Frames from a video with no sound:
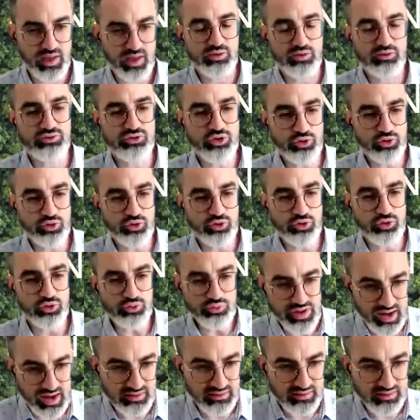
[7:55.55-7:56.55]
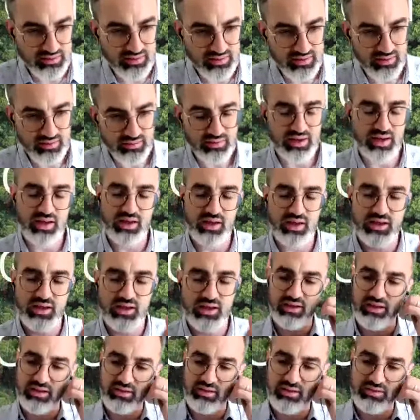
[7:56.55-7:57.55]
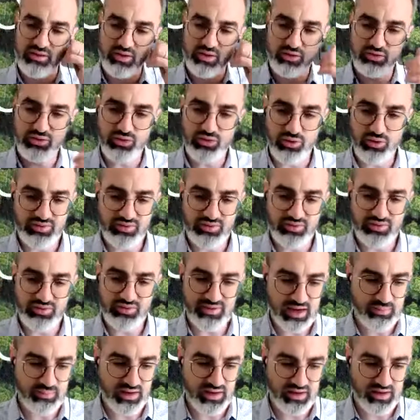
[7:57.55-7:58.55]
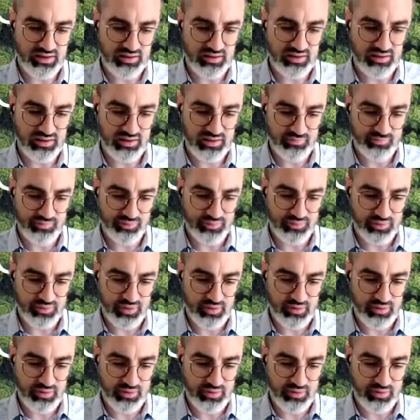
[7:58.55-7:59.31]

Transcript: because the reality is sustainability